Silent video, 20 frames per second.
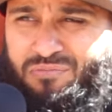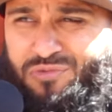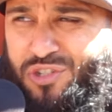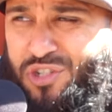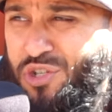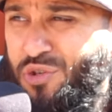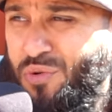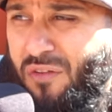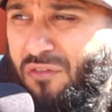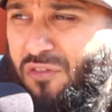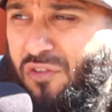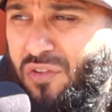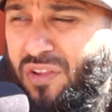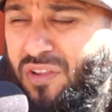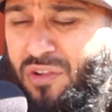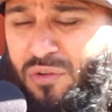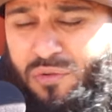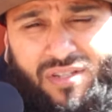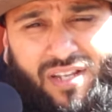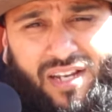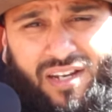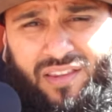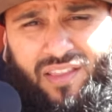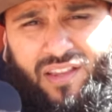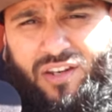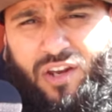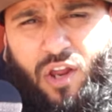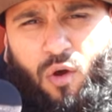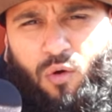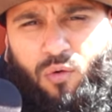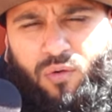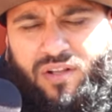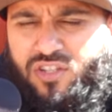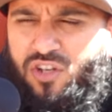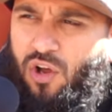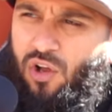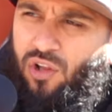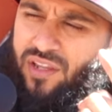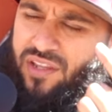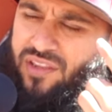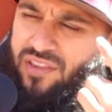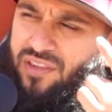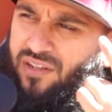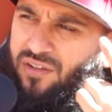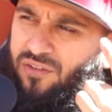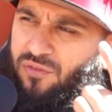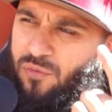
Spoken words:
Do you ever lose anything? No, it's all in the